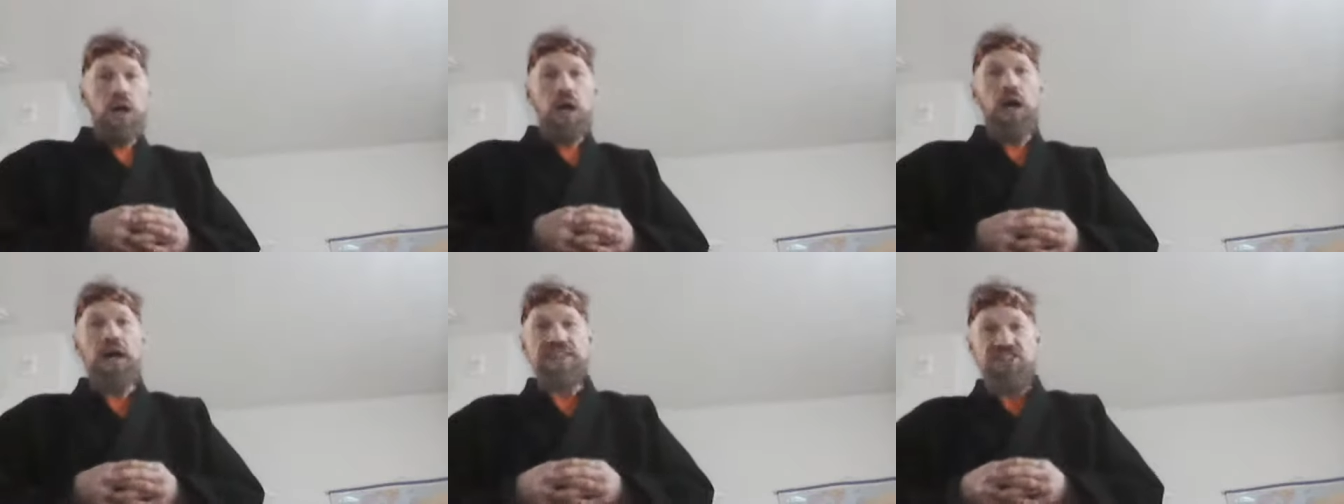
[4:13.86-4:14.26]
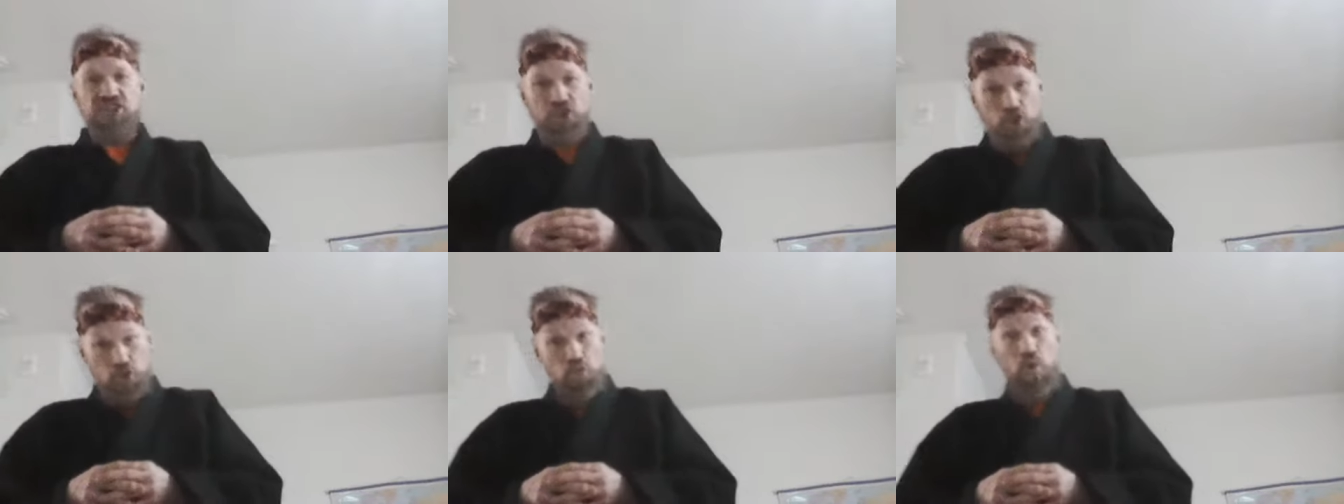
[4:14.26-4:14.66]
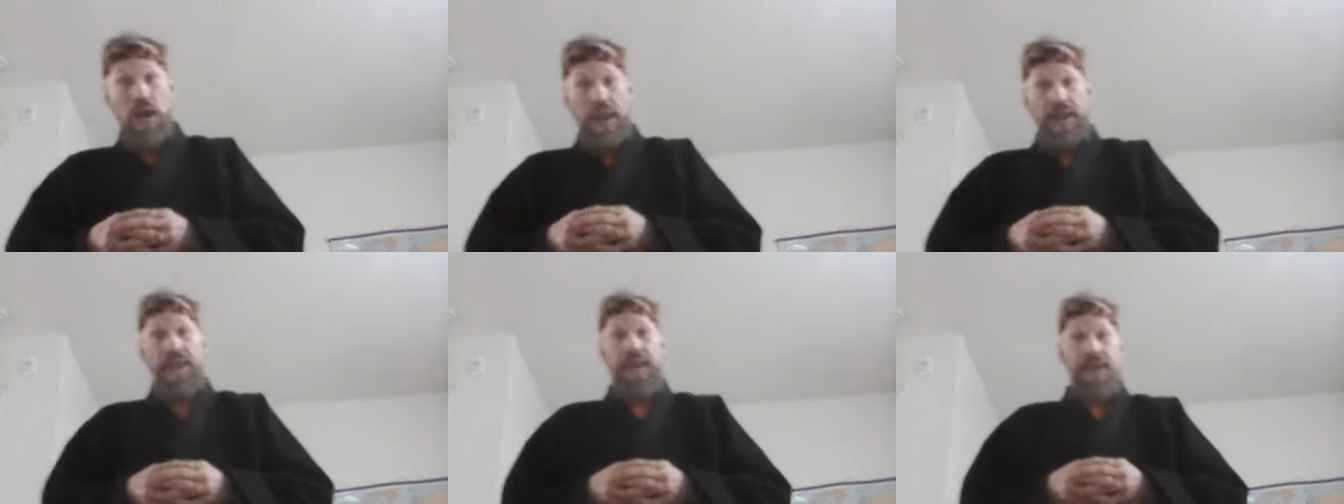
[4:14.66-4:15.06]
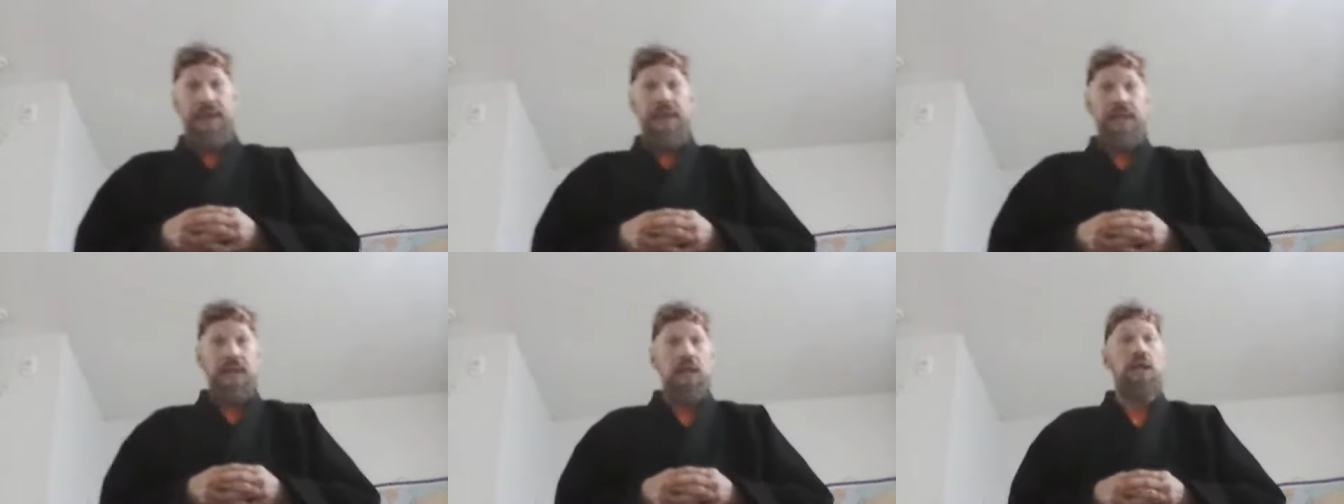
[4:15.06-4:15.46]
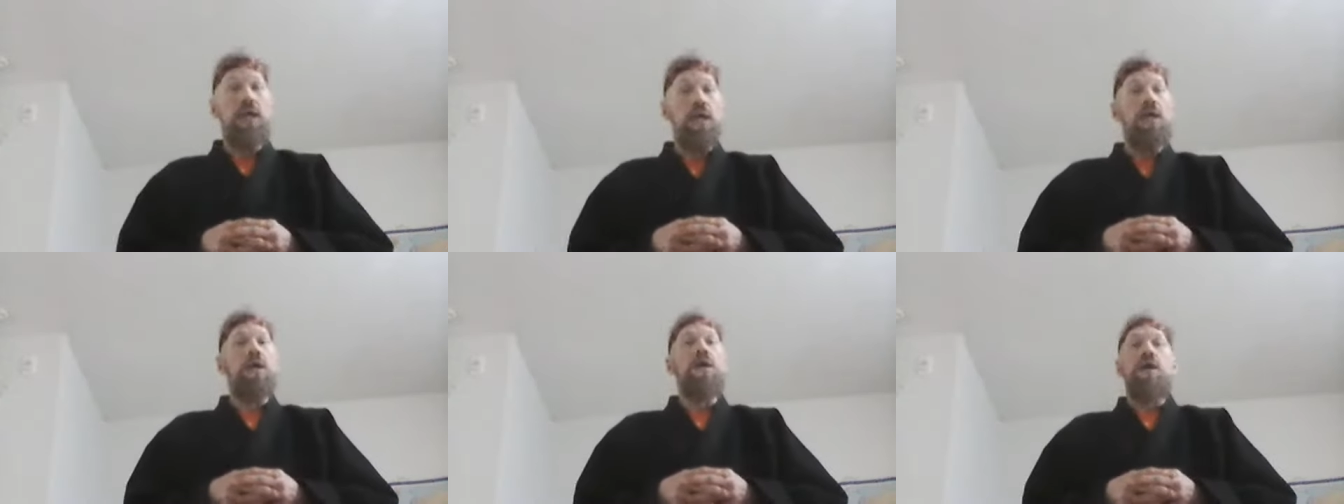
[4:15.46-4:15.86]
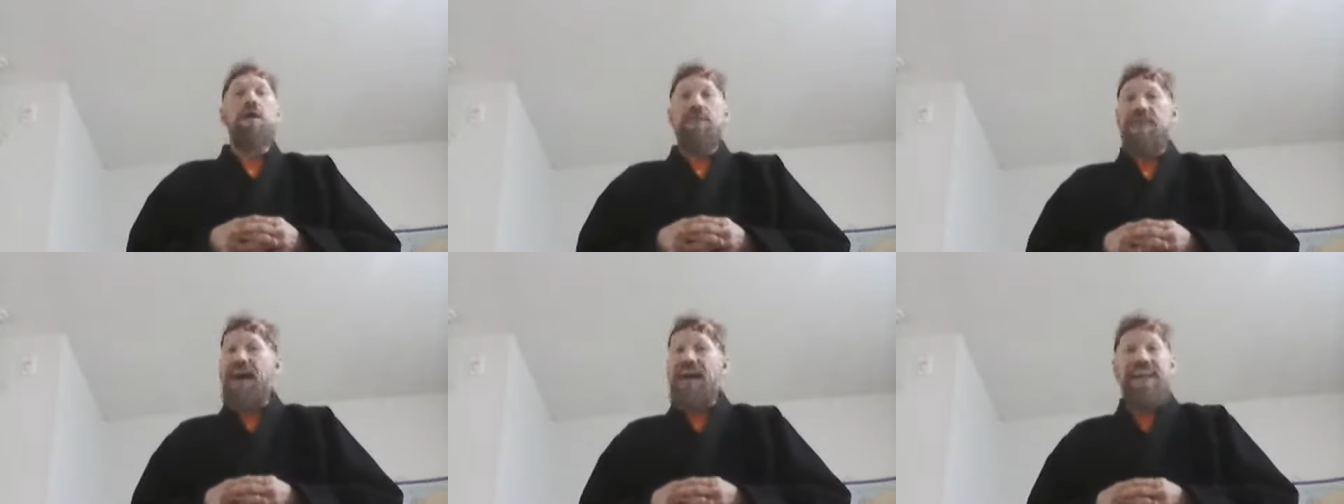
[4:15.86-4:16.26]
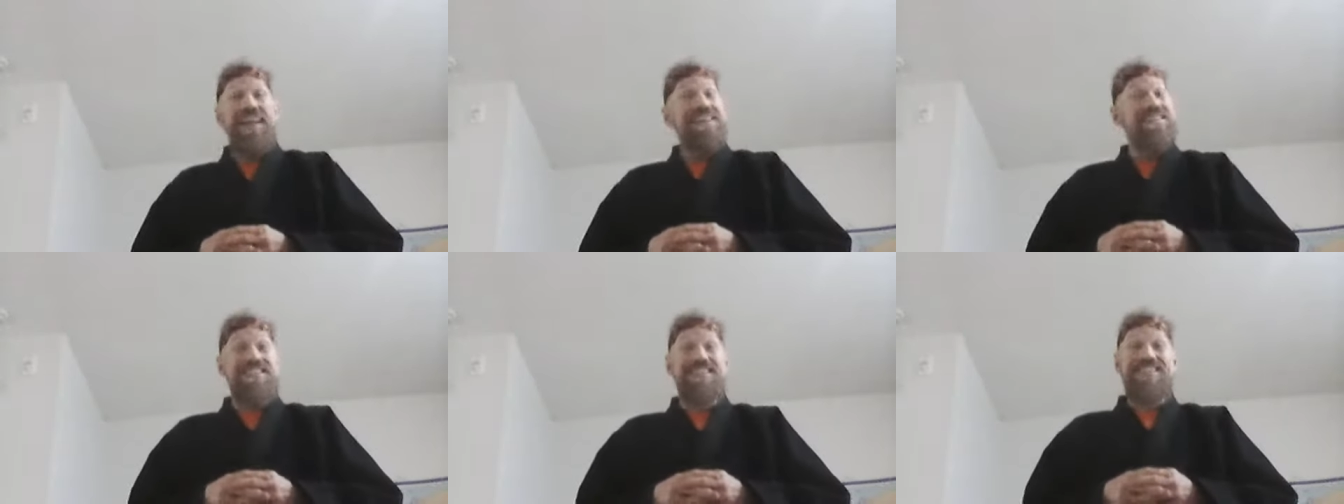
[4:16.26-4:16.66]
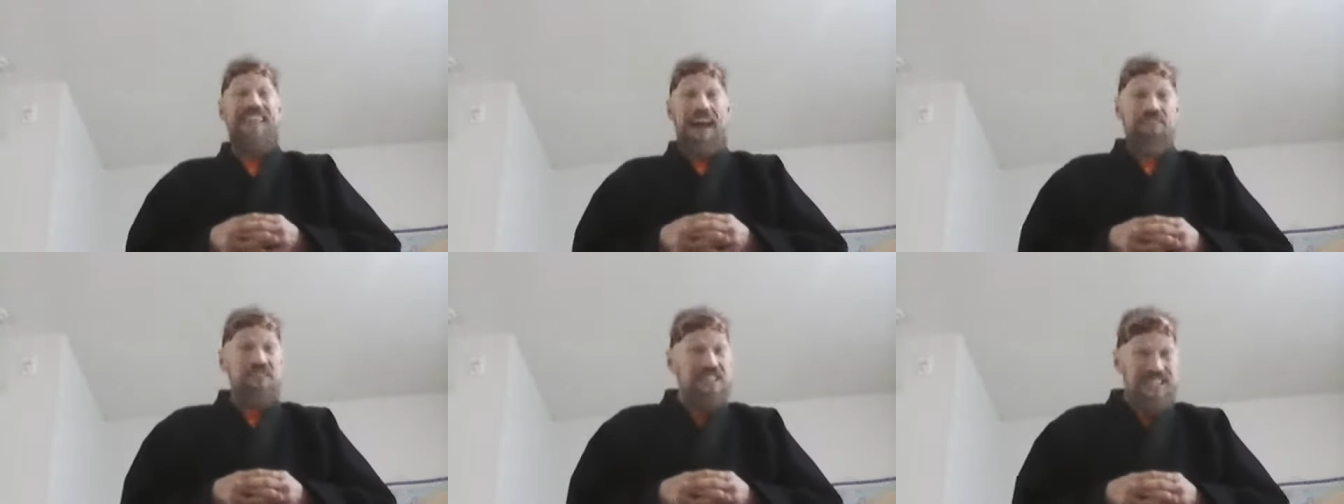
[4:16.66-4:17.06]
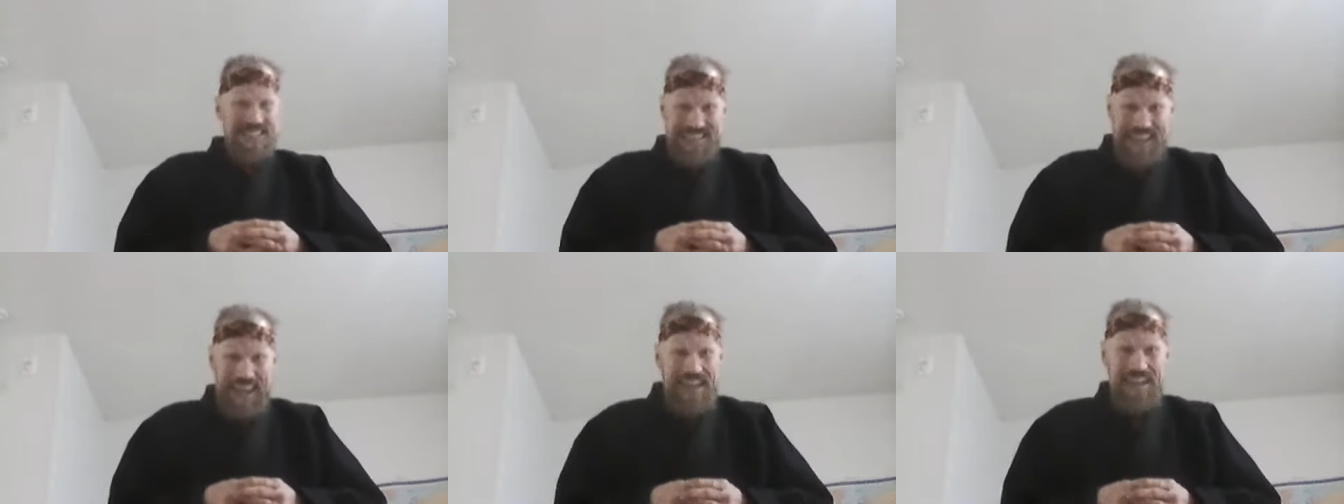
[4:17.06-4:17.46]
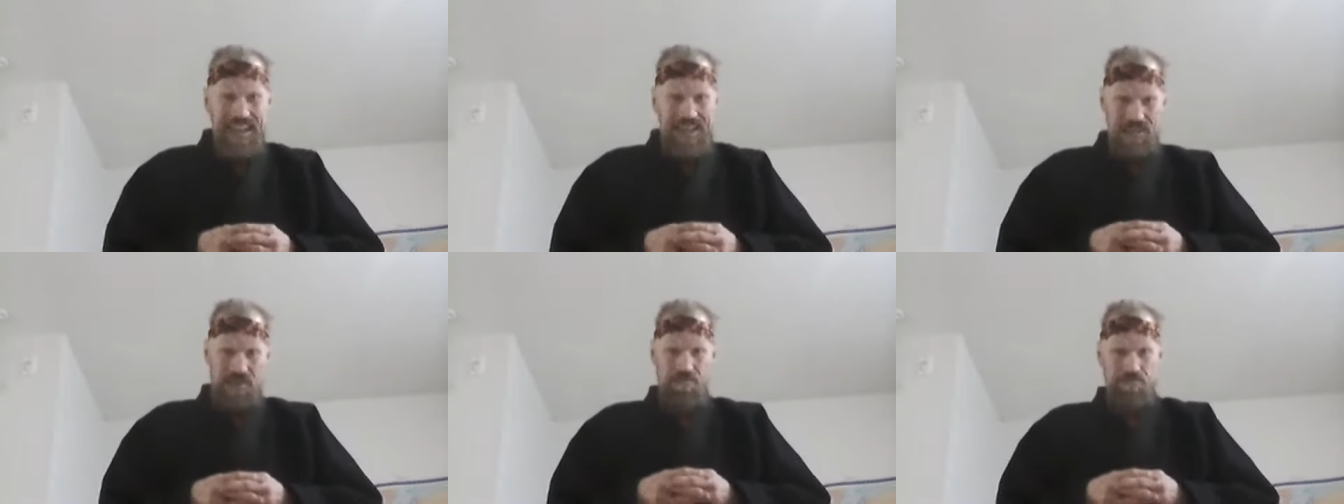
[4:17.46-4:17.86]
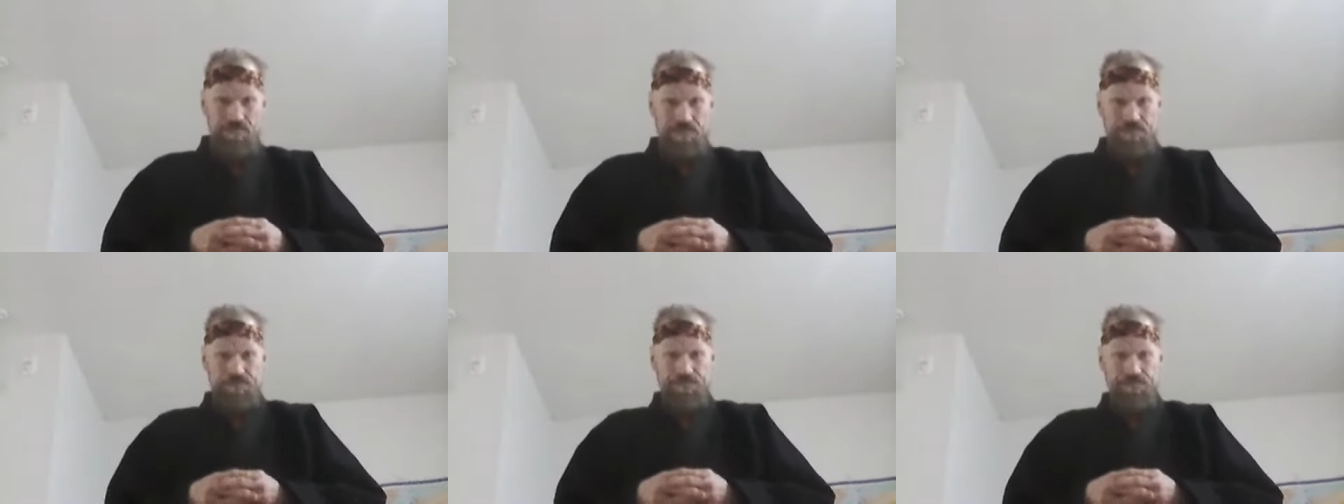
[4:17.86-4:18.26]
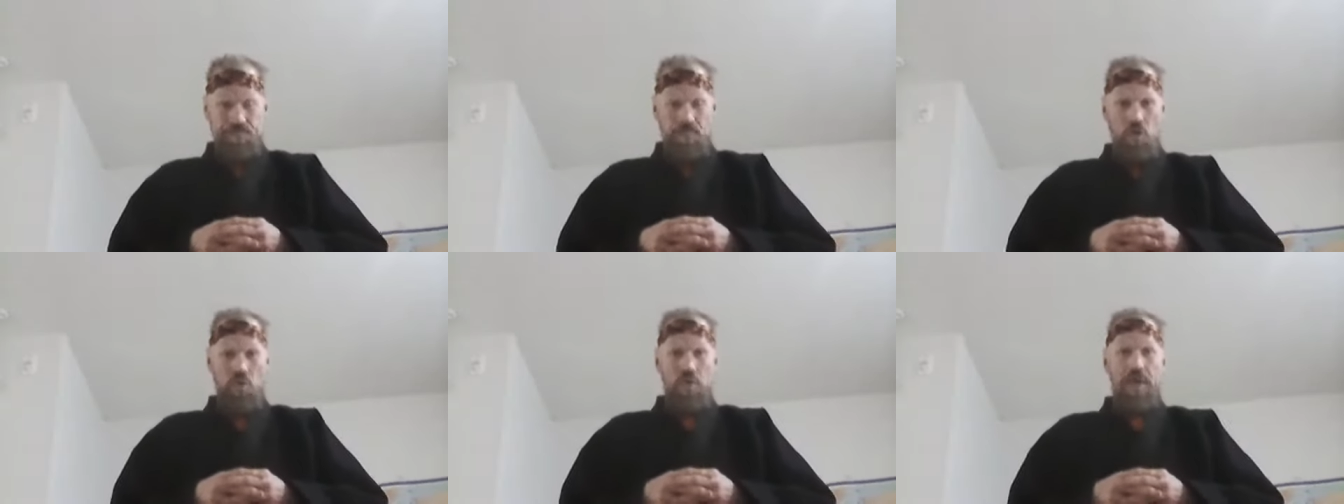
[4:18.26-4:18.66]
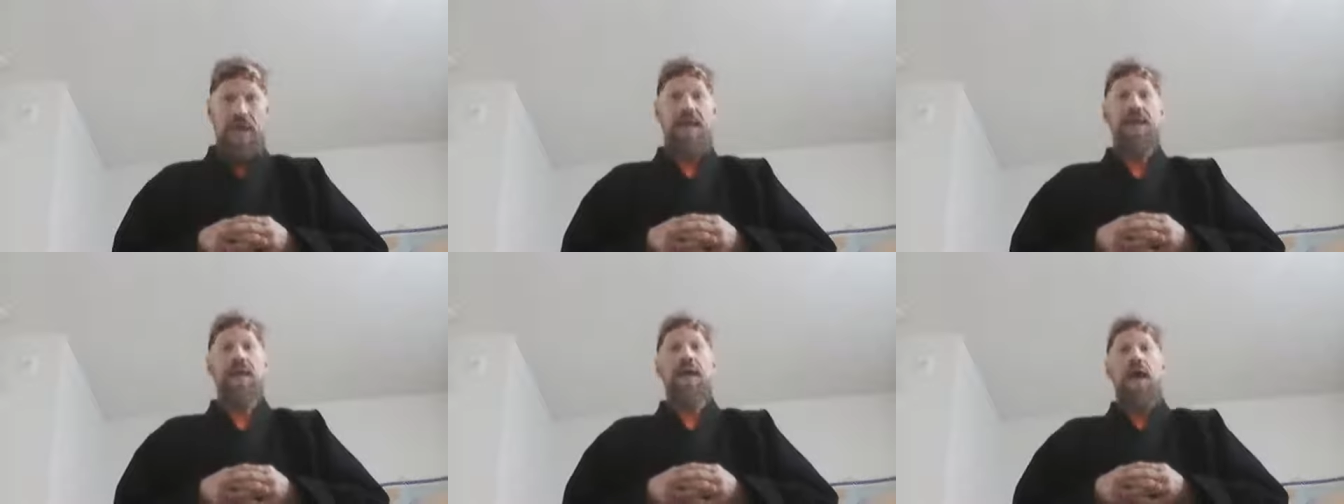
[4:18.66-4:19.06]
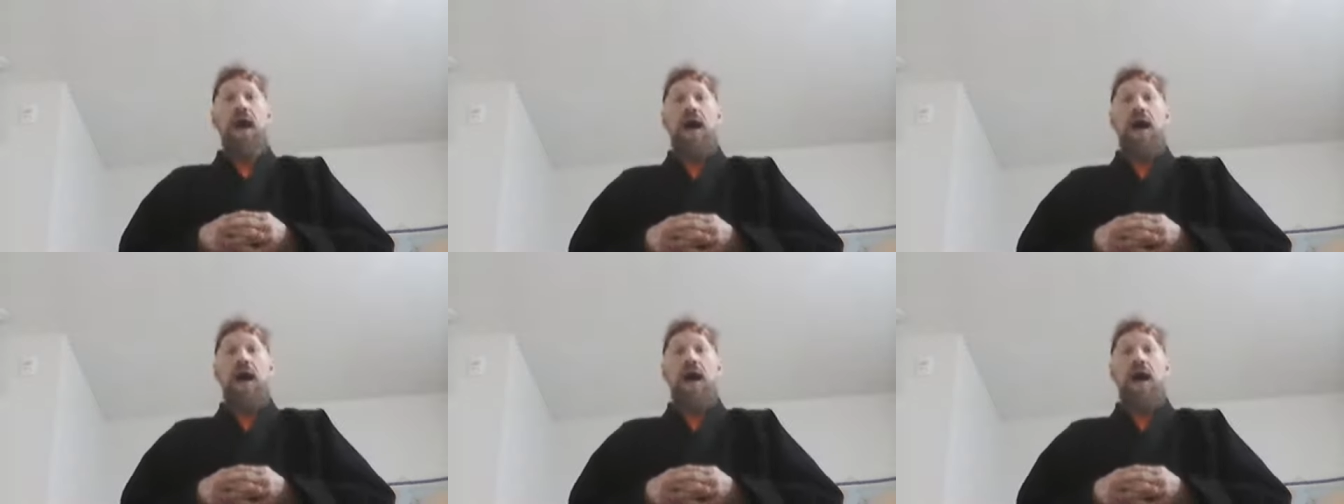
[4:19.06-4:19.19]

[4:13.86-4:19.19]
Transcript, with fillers: a strike that is devastating, okay?